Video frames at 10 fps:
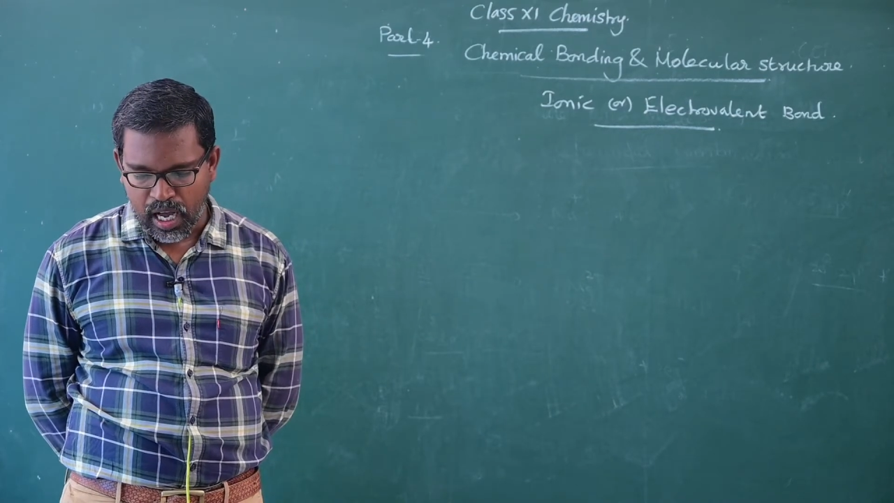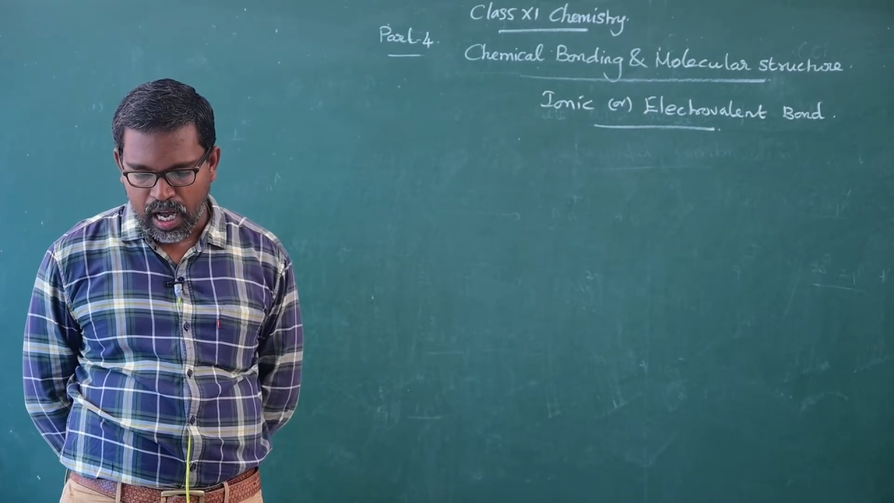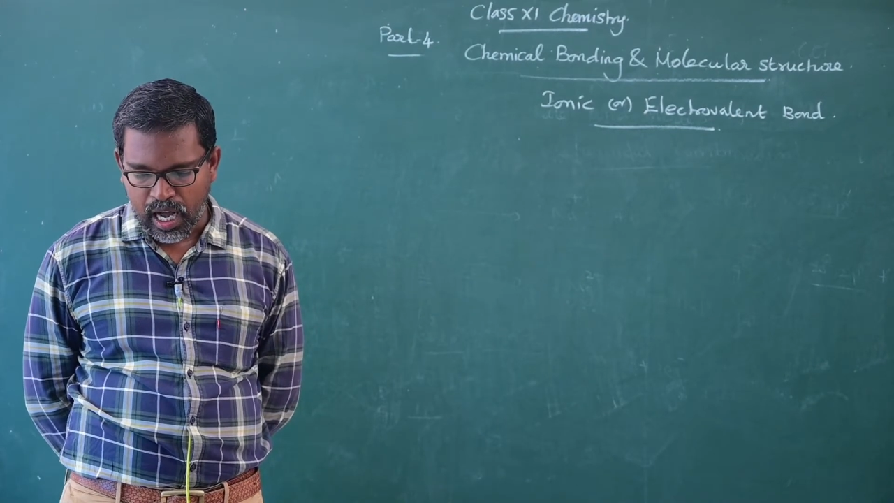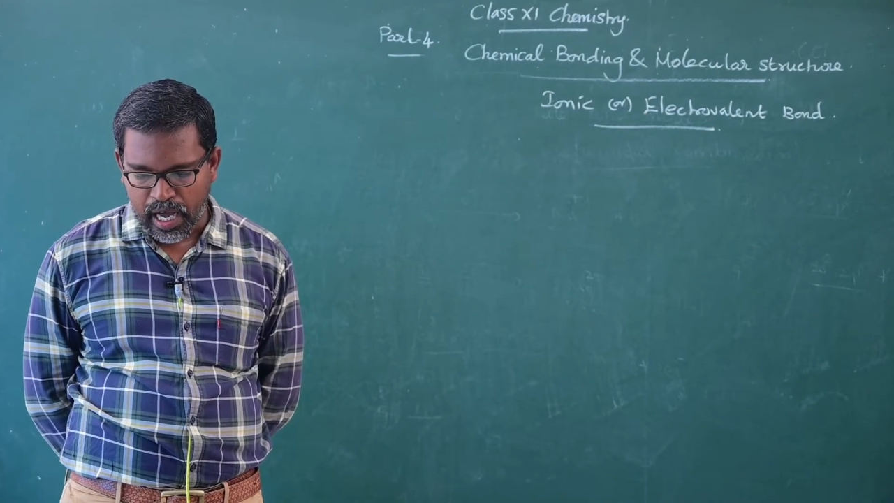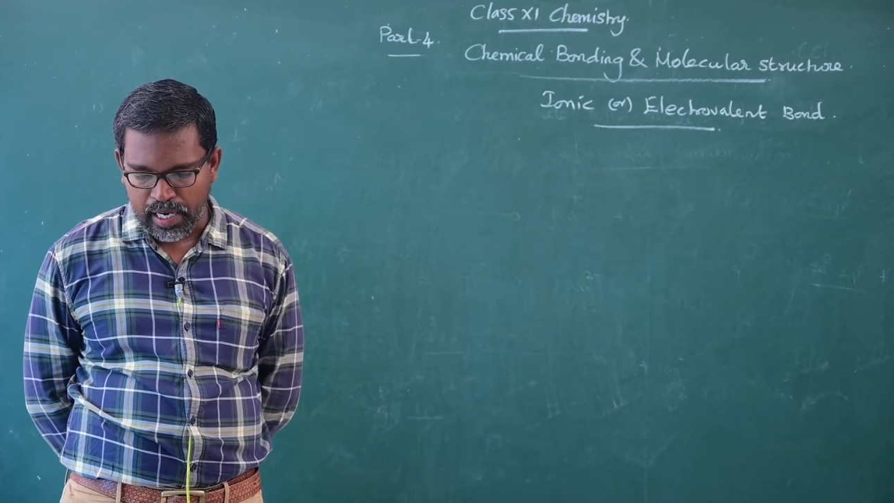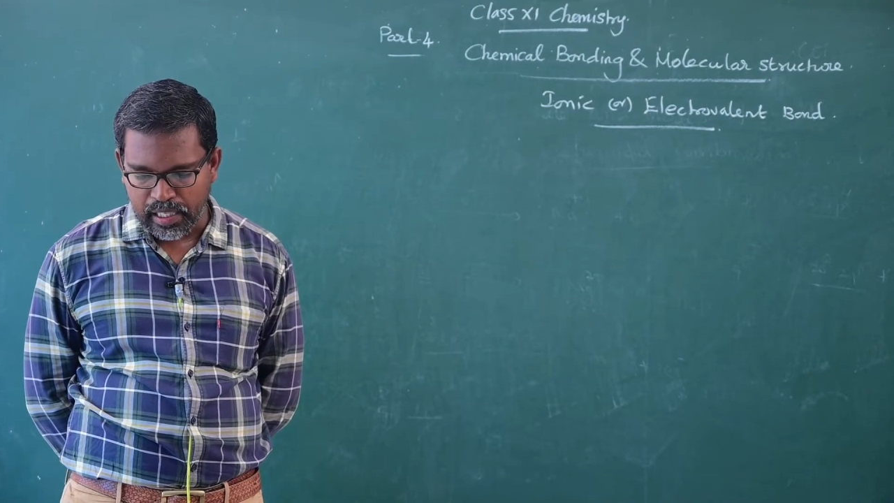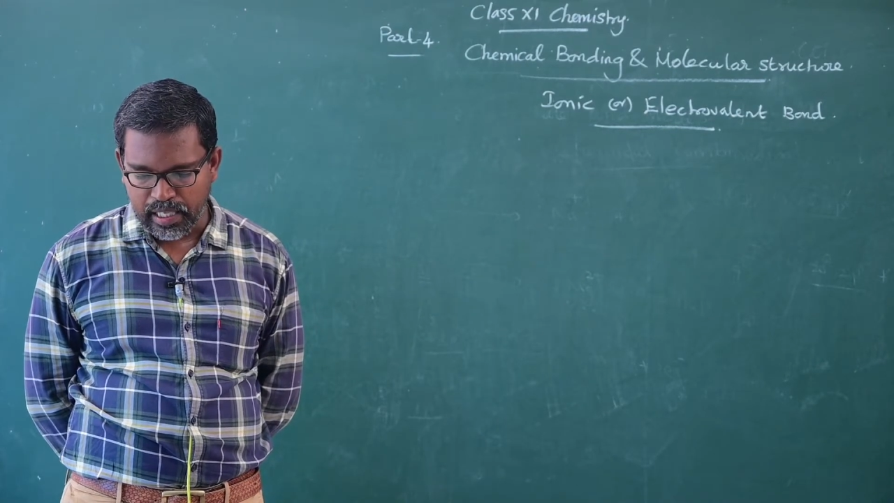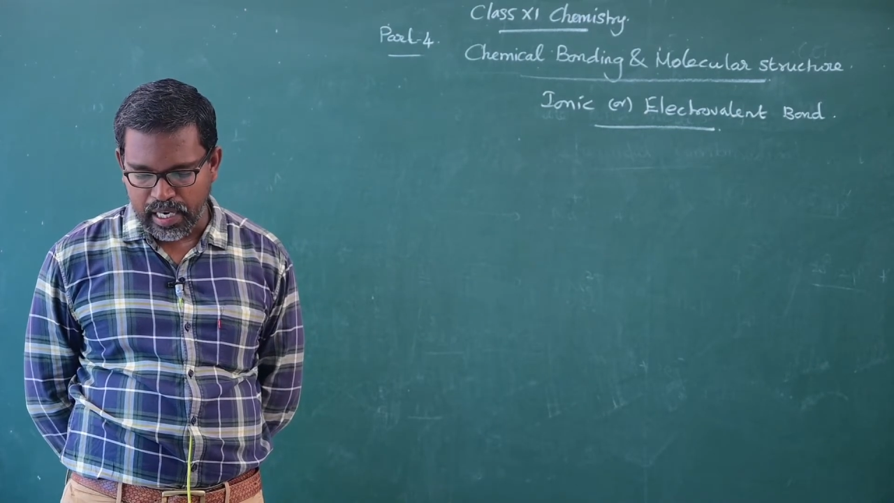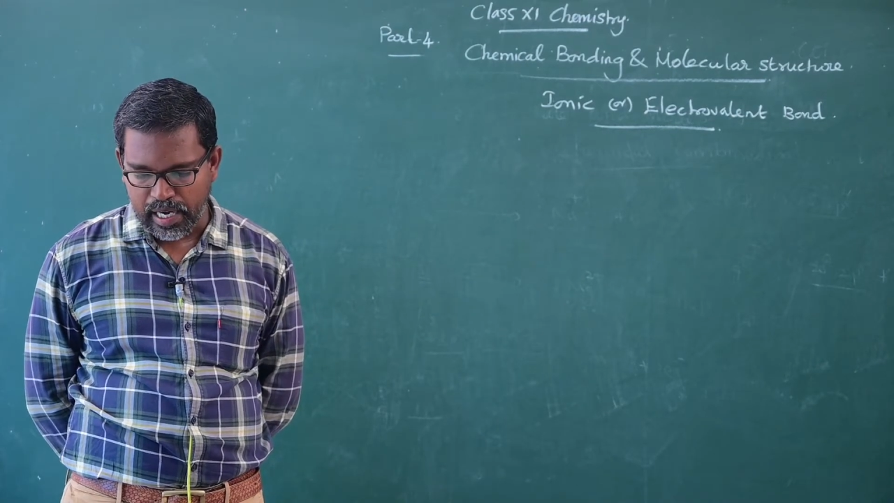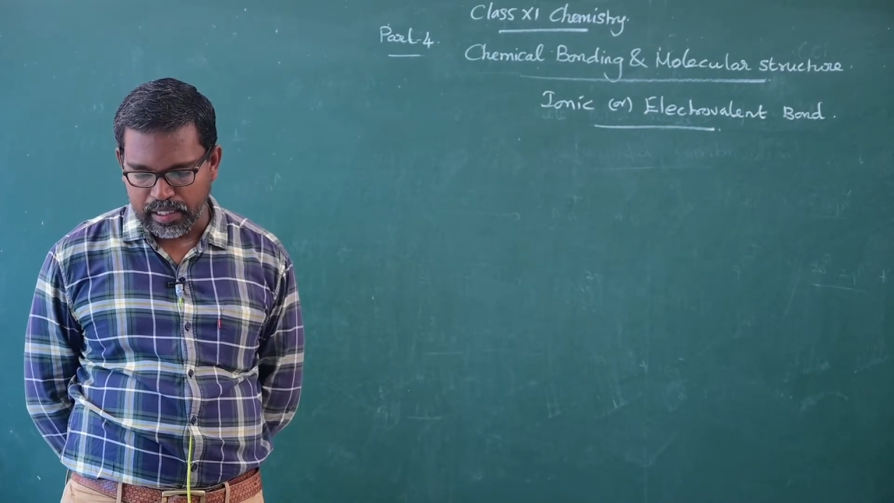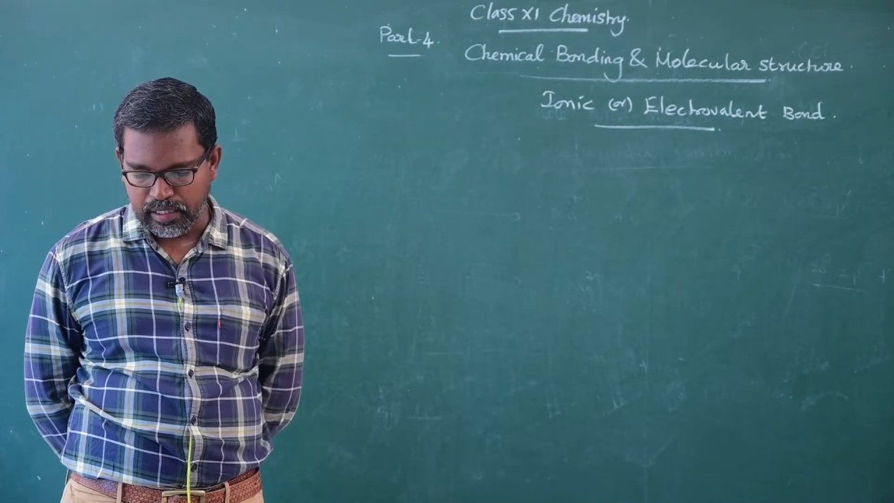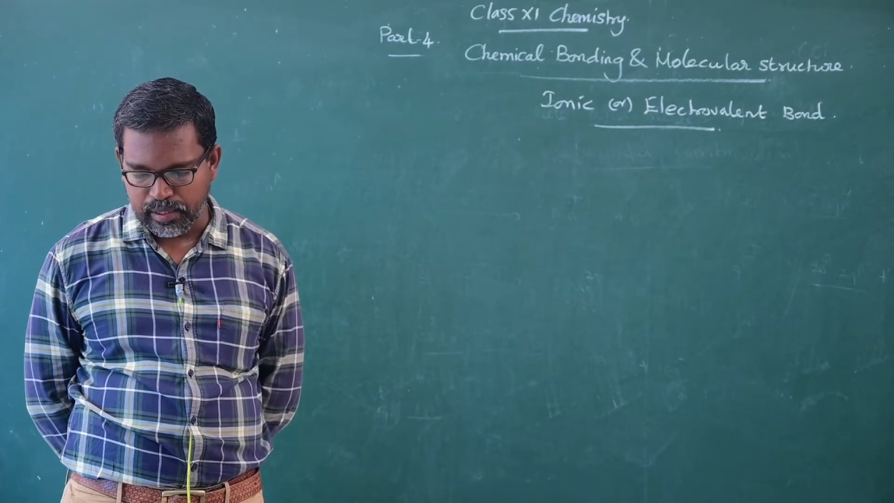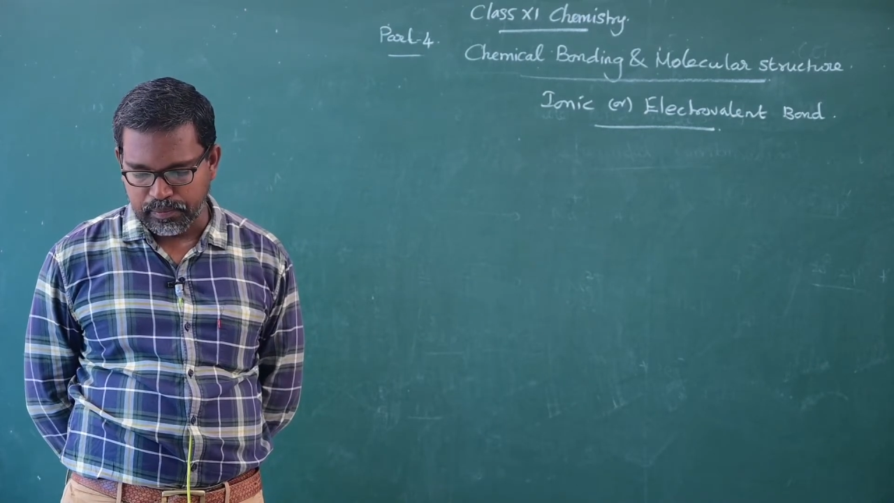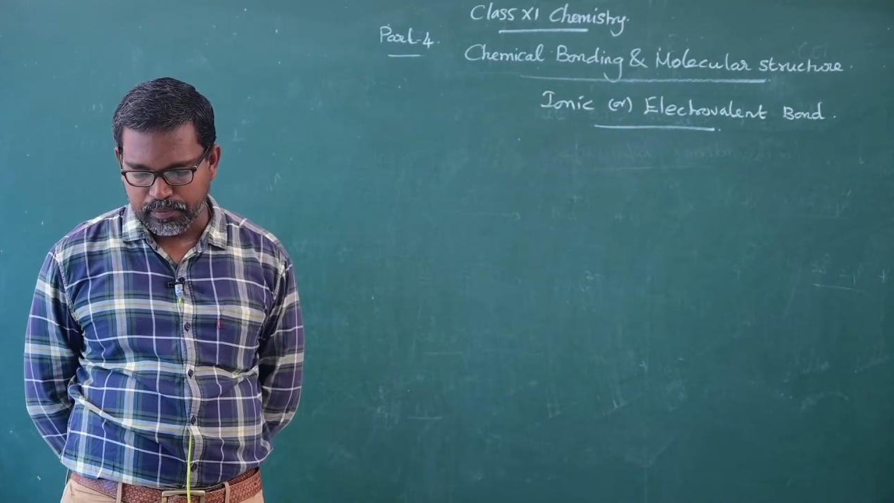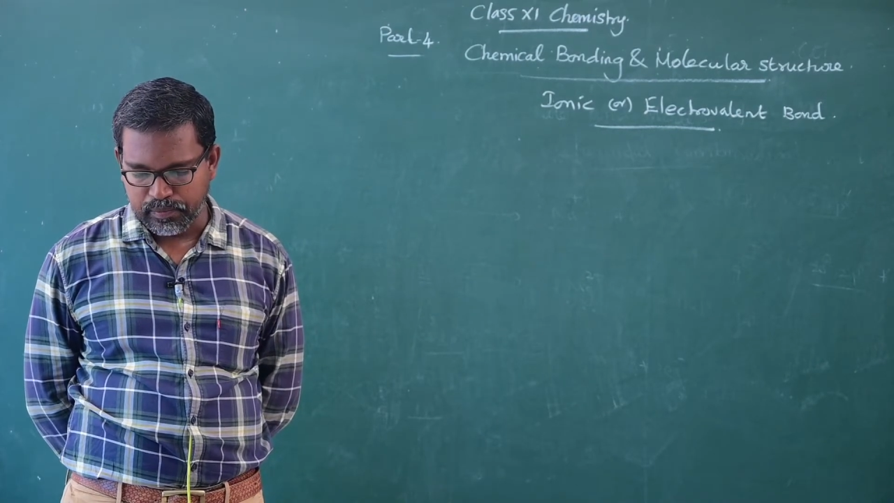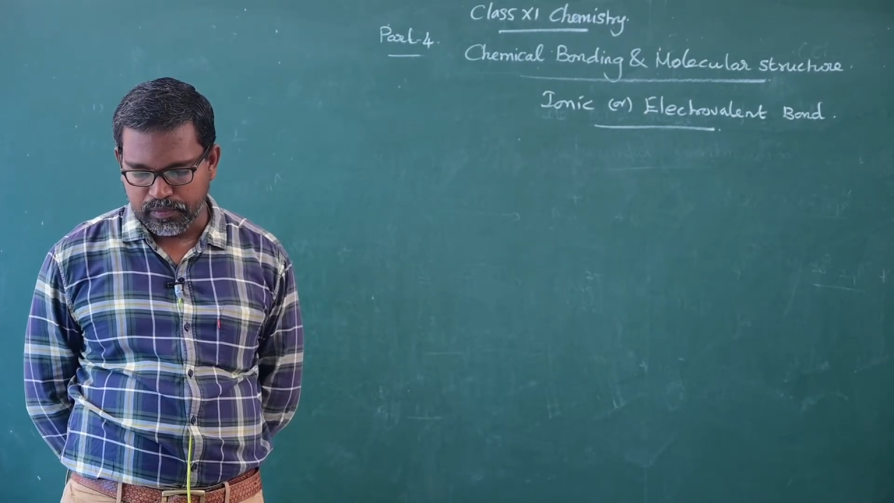another atom